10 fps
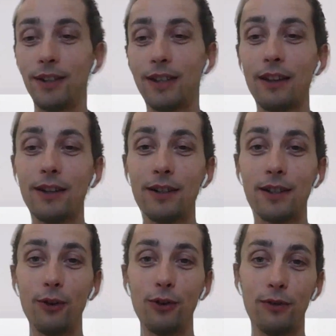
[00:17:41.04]

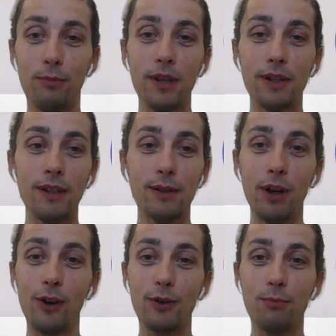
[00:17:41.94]
centers out of business
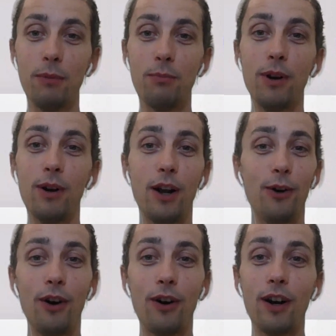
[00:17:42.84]
because people no
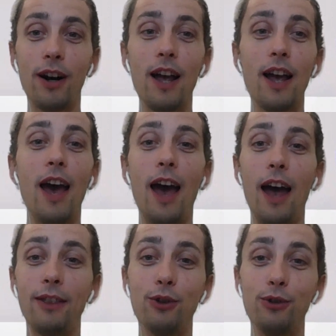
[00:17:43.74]
longer
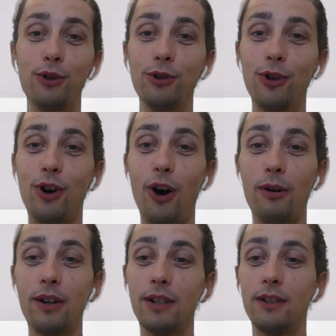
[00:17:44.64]
had to do
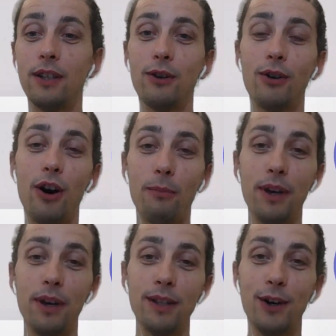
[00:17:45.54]
zero
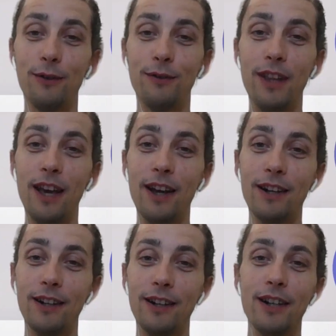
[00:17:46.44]
copies of
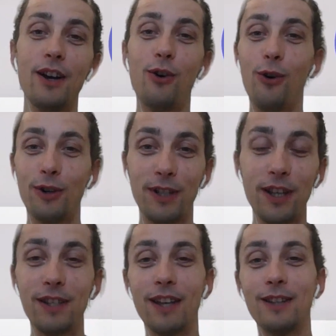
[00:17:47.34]
their
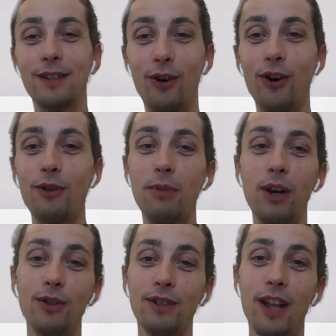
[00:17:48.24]
courses and so on,
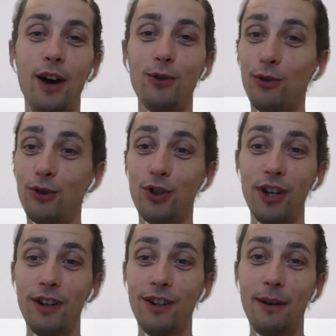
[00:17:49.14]
because now you could
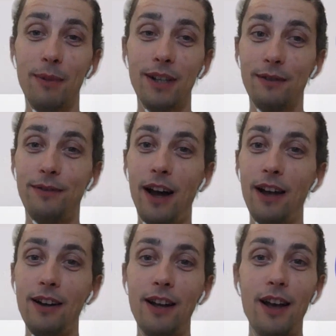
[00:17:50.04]
share them as a
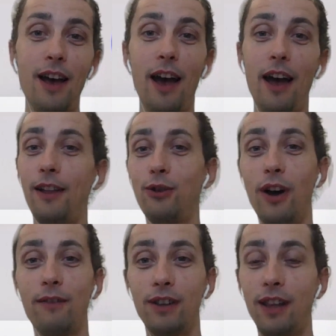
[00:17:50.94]
file, and you
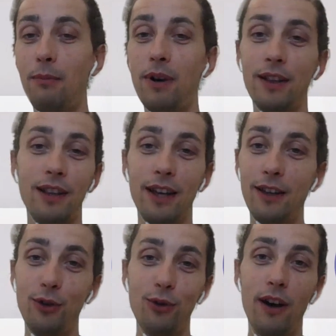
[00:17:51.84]
have a tablet
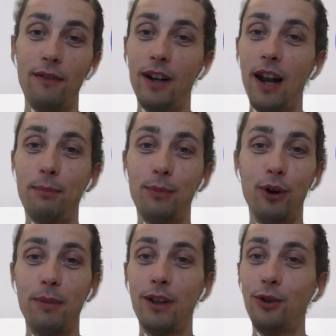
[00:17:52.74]
and you have a
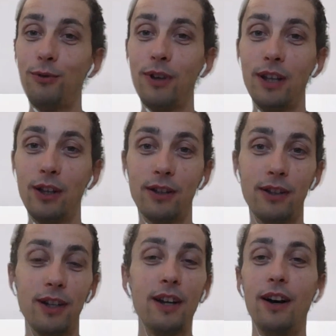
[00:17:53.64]
laptop and you read it
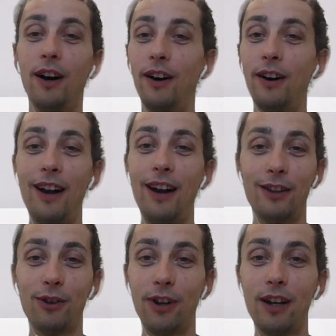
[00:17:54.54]

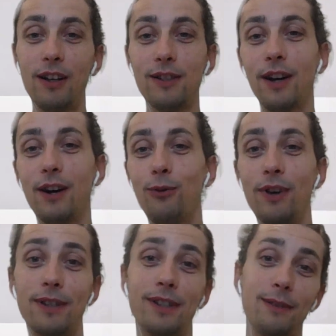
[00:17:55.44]
electronically. So
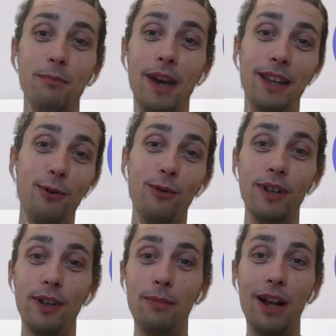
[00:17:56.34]
we make the
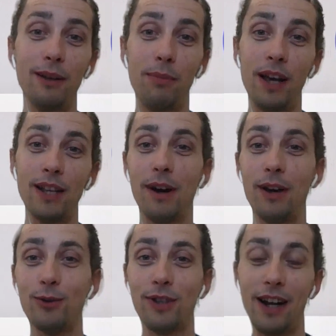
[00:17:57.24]
world a better place by
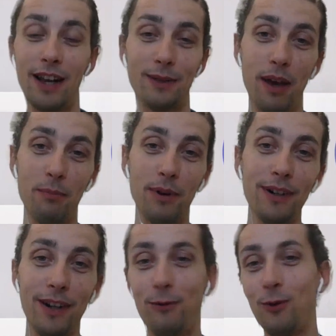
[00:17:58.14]
using less
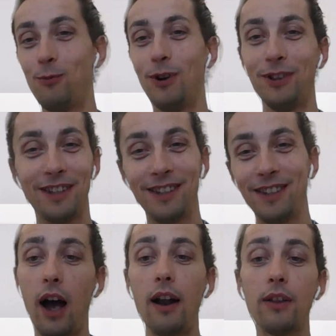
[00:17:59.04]
paper, if you want.
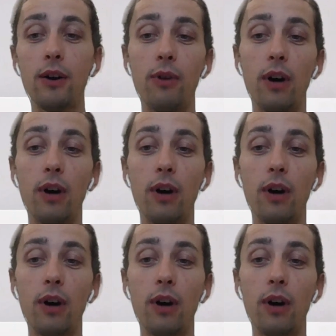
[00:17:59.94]
Another